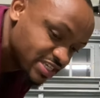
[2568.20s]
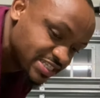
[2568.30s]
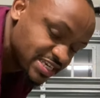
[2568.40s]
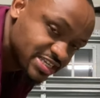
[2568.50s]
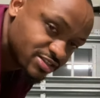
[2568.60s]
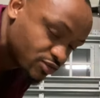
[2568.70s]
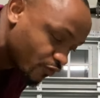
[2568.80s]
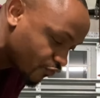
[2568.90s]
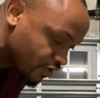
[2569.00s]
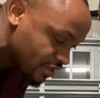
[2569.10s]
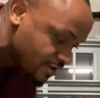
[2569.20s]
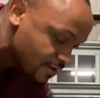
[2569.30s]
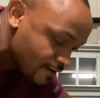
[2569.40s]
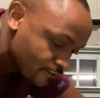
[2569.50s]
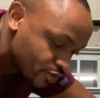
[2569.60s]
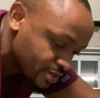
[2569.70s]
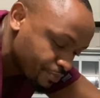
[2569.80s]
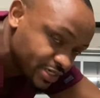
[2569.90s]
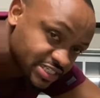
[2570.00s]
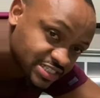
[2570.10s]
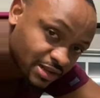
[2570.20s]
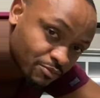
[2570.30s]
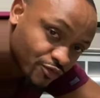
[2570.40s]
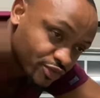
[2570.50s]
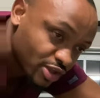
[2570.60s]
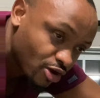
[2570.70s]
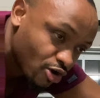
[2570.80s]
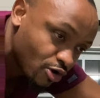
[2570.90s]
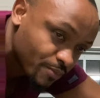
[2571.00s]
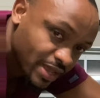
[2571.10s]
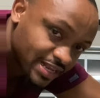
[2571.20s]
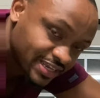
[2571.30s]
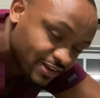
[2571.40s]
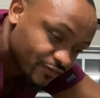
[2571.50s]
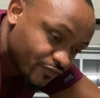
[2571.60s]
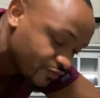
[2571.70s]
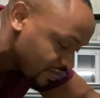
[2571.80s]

easy to feel. When the patient starts moving their arm, I can feel